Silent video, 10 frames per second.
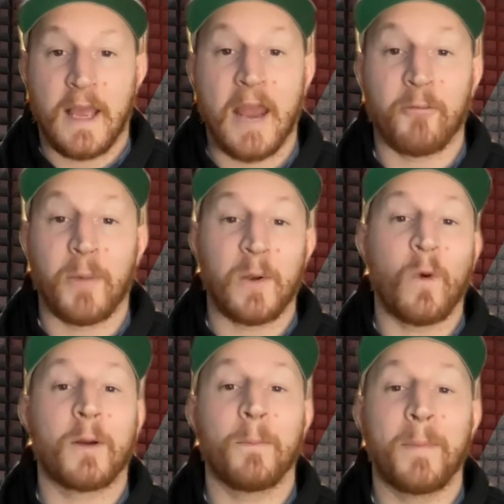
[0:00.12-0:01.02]
Hey, everybody,
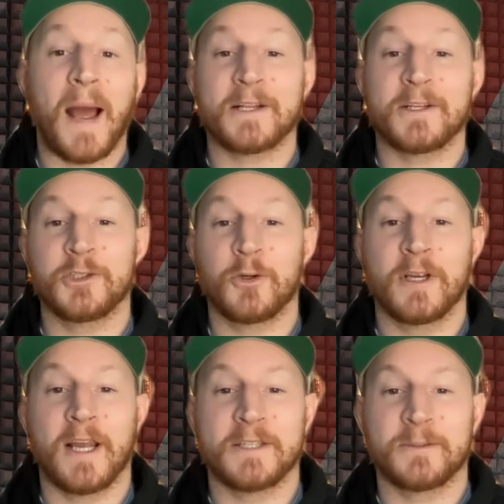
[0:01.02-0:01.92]
welcome back to the
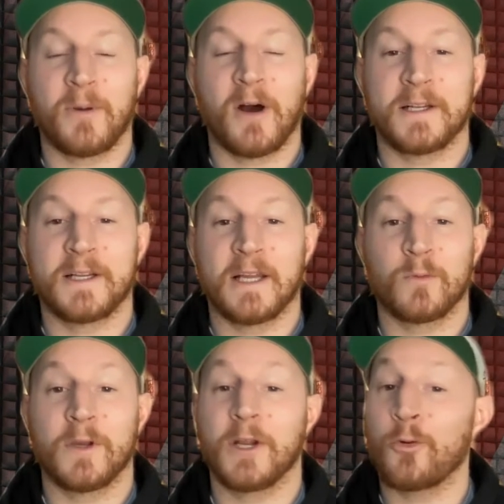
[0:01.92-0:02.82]
Choking Hazard
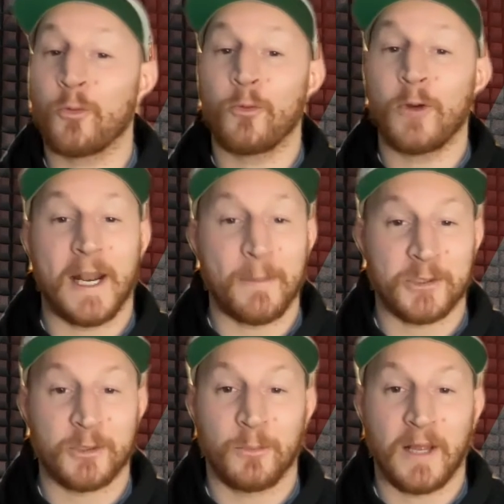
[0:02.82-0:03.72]
podcast. We've got a great
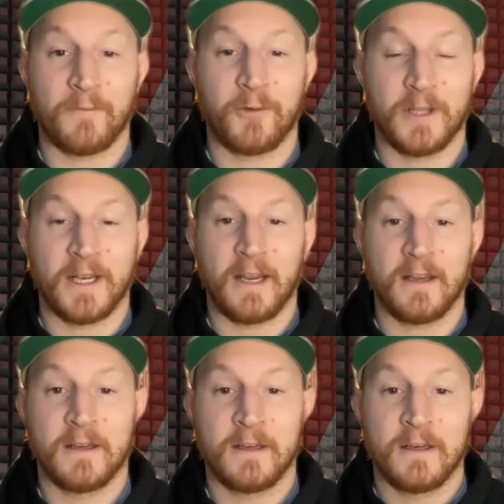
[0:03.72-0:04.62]
episode planned for you
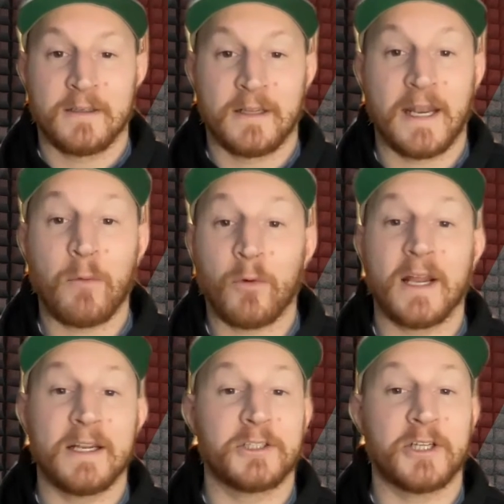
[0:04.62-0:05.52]
today. Today, we're
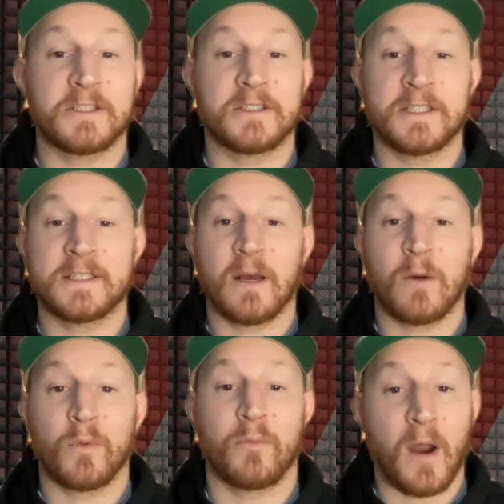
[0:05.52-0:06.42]
getting a chance to sit
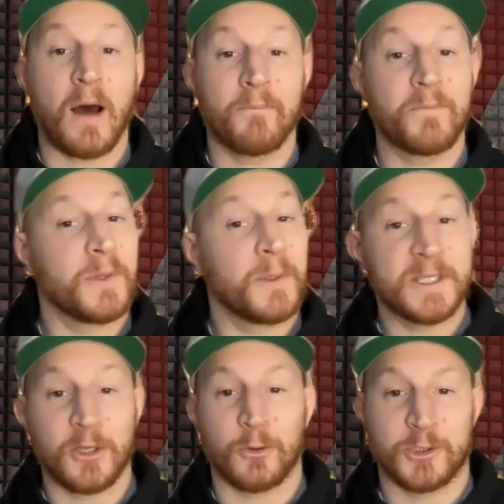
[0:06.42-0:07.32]
down with Rob from the
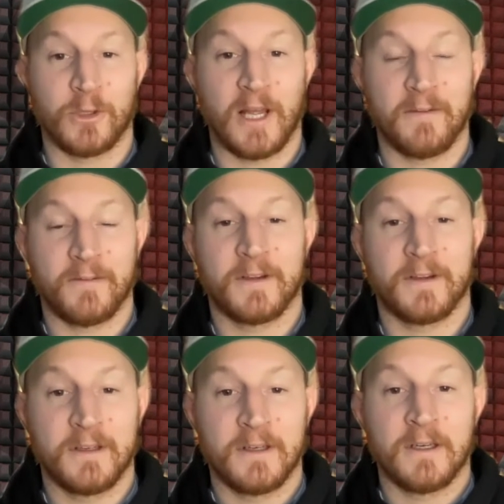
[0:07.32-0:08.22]
Mcdojo Life.
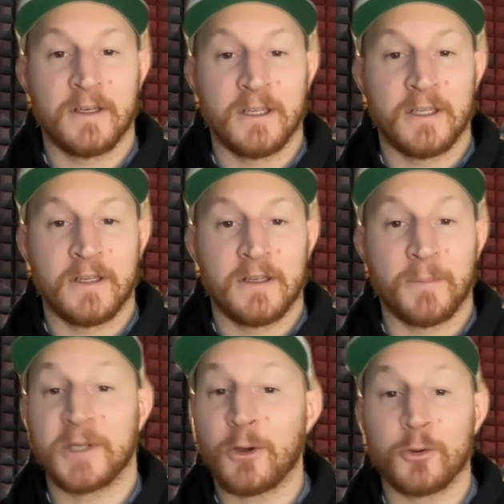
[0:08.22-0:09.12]

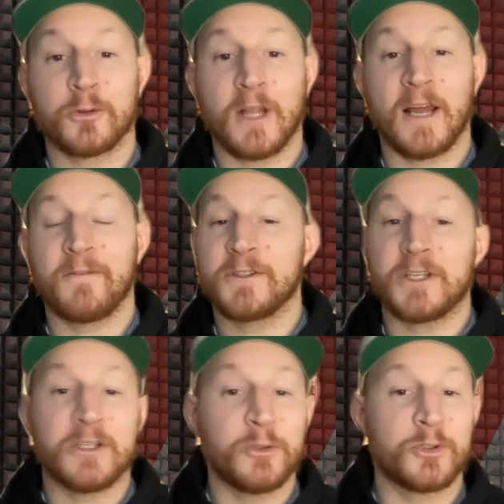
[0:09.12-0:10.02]
The Mcdojo Life is a
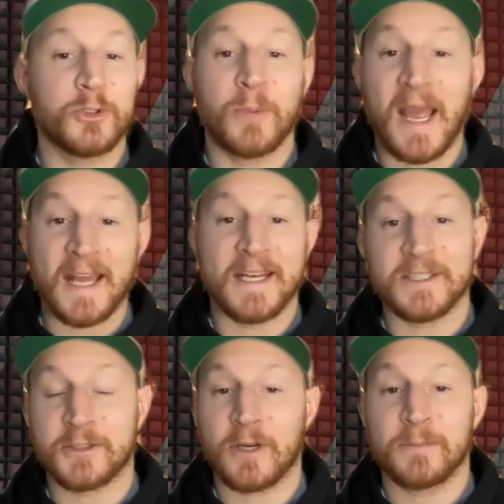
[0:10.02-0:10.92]
YouTube and
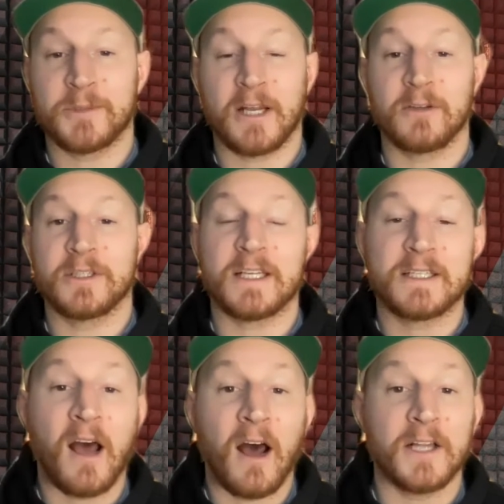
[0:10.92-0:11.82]
Instagram channel. He's got
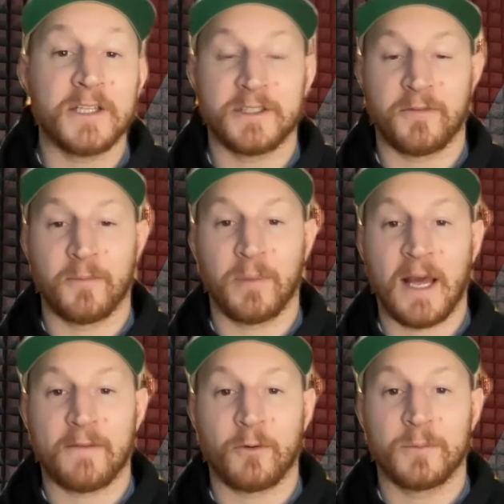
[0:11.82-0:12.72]
tons of different
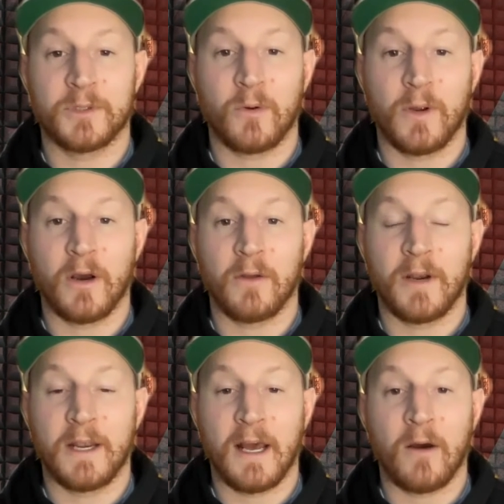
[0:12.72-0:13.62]
platforms going on
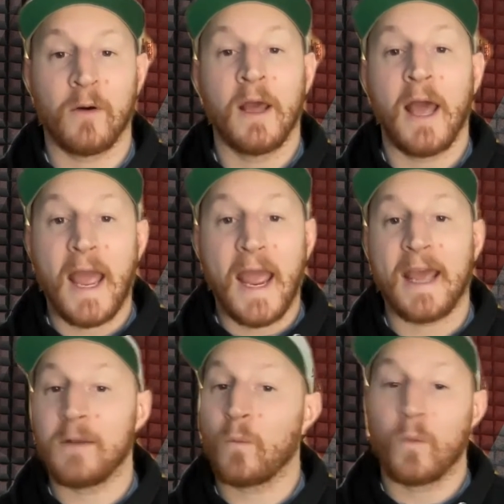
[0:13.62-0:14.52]
right now.
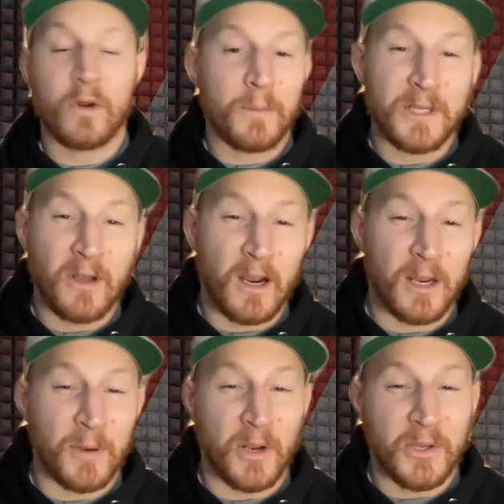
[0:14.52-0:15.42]
And we're going to be talking
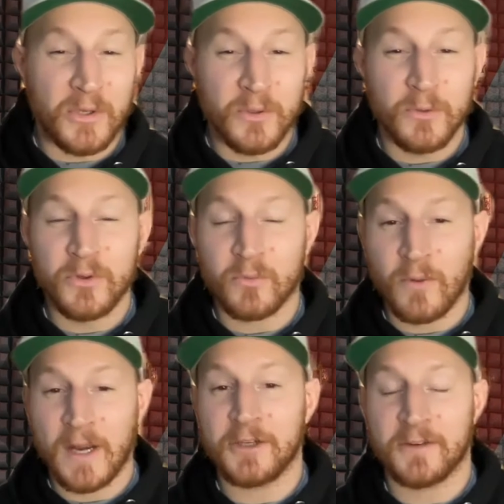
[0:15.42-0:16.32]
about a huge
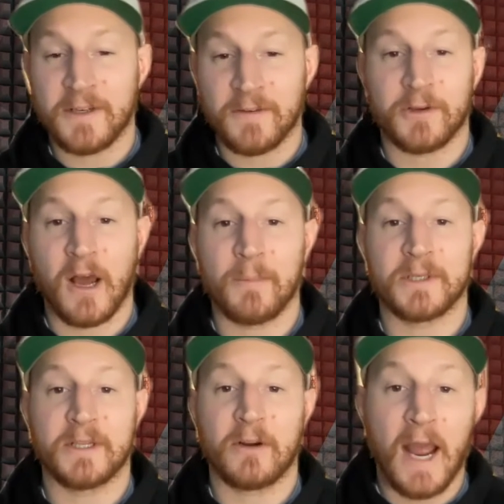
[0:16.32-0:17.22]
range of different
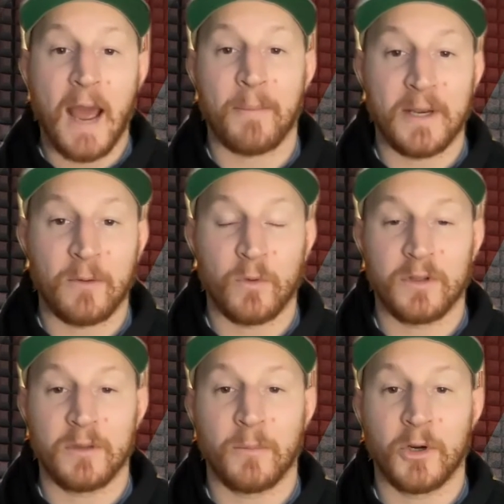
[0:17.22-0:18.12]
topics that are happening
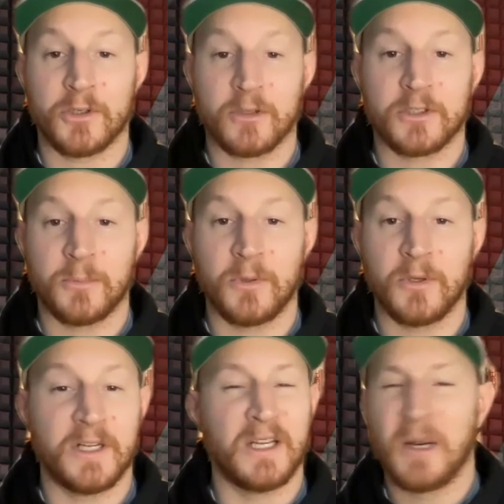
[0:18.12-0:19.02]
within the martial arts
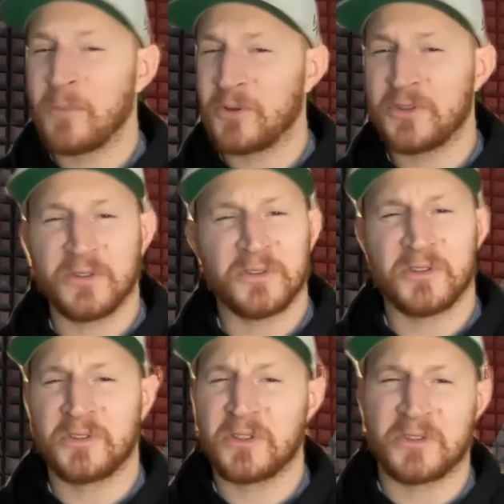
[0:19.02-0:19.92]
community, Brazilian
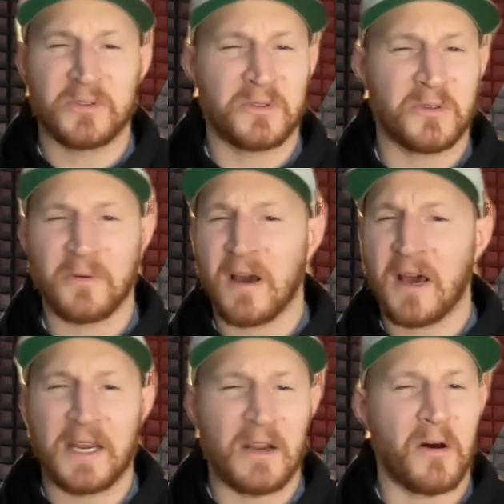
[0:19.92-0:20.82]
Jiu-Jitsu,
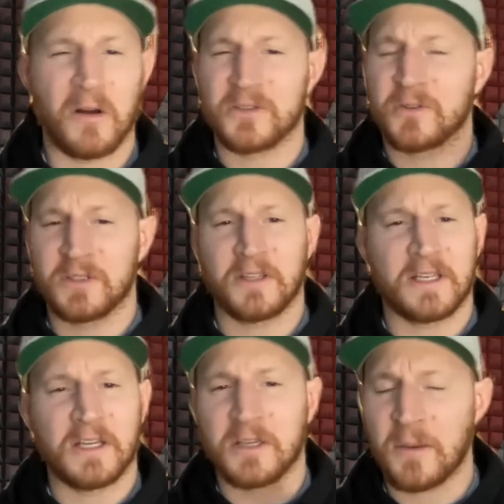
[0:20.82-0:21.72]
karate, all sorts of
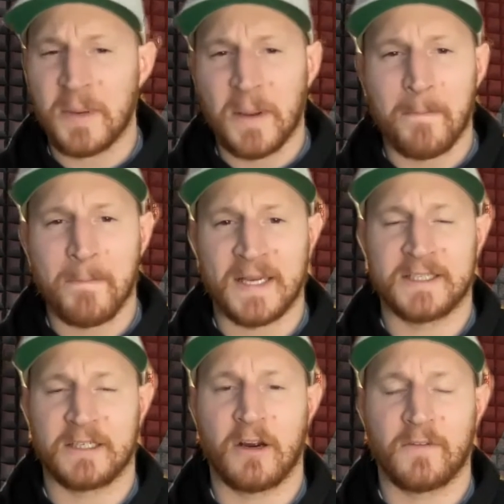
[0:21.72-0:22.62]
things. It's going to be an
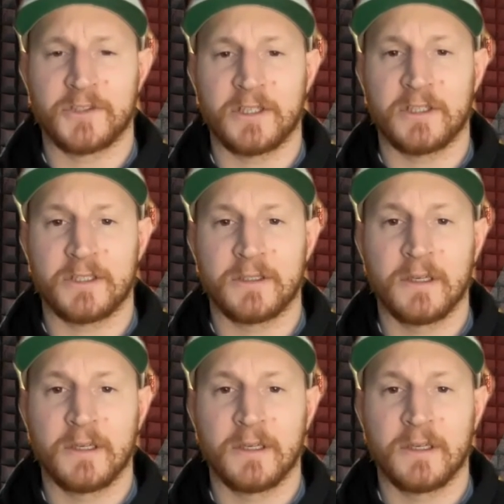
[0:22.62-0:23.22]
amazing conversation.